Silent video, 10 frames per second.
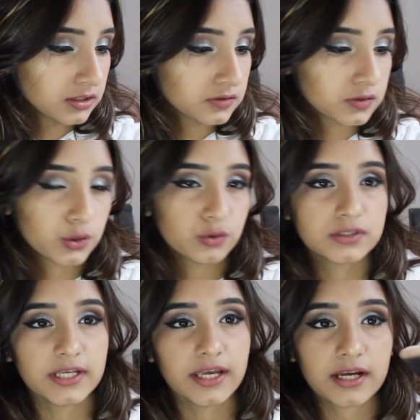So you
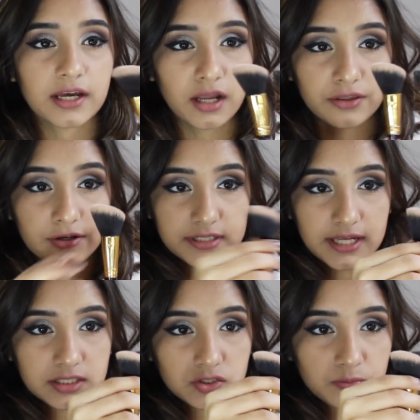take another
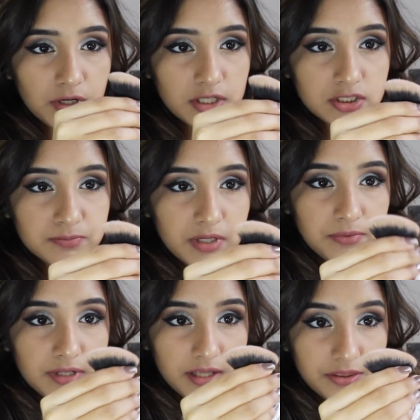dense brush,
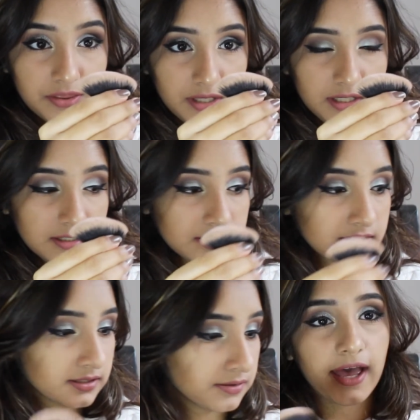maybe like this,
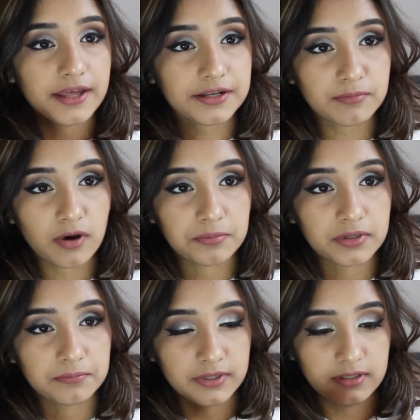and a
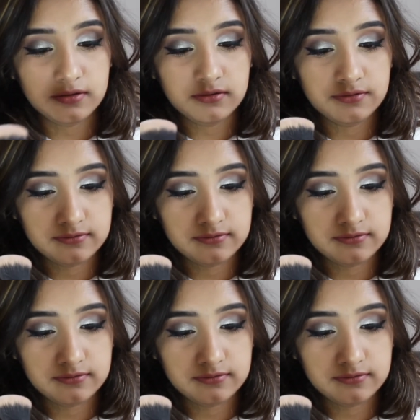bobby pin.